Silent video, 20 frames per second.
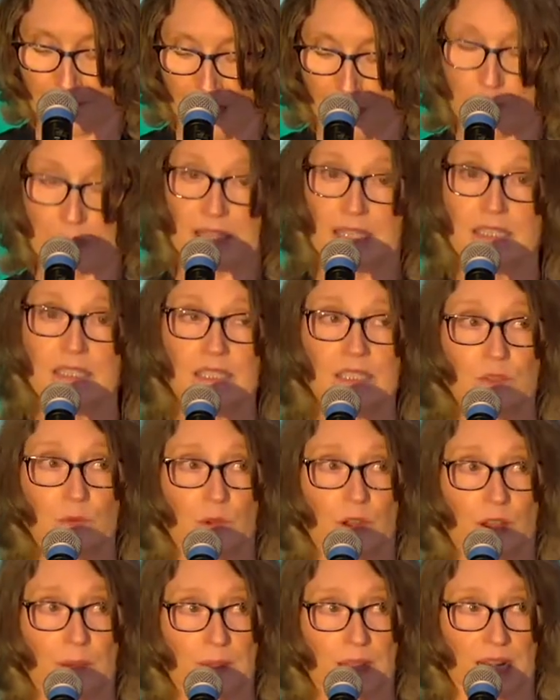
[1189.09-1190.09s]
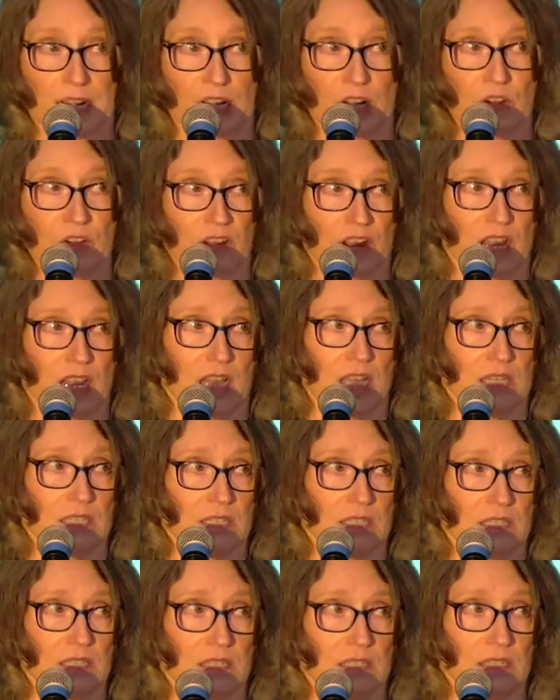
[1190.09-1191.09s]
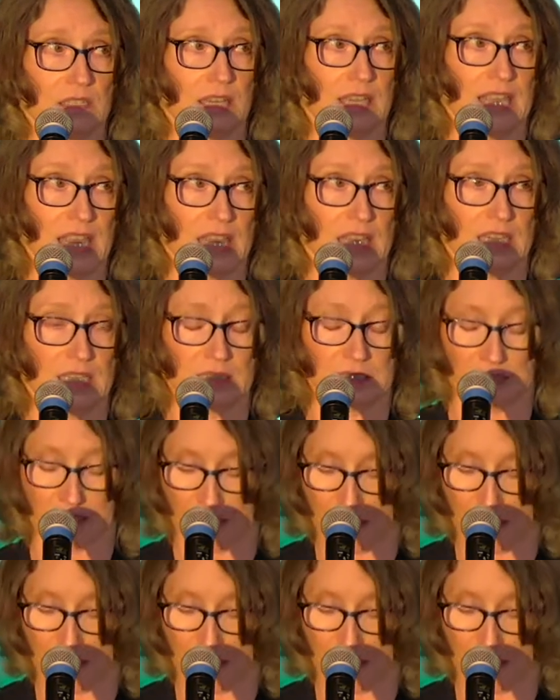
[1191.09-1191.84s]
But this is where I'm going to cry again.